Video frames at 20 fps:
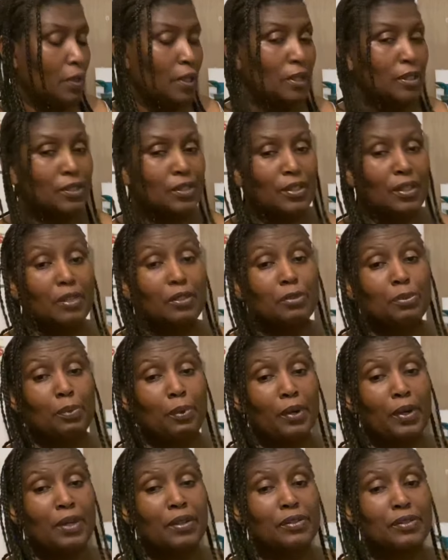So those
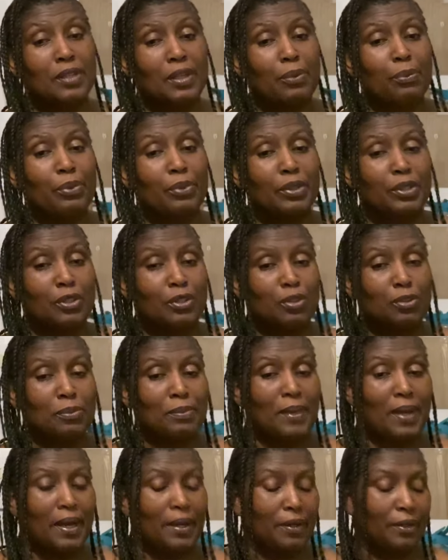prayers, they really do
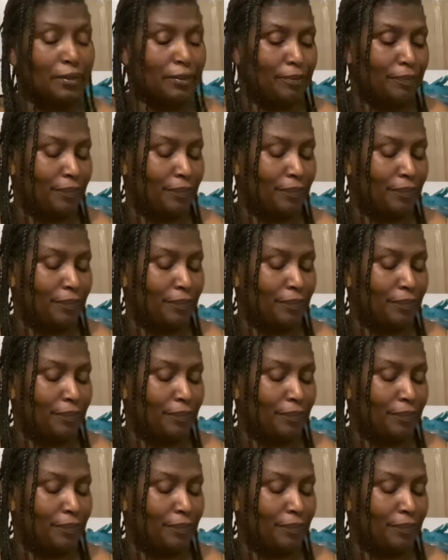matter.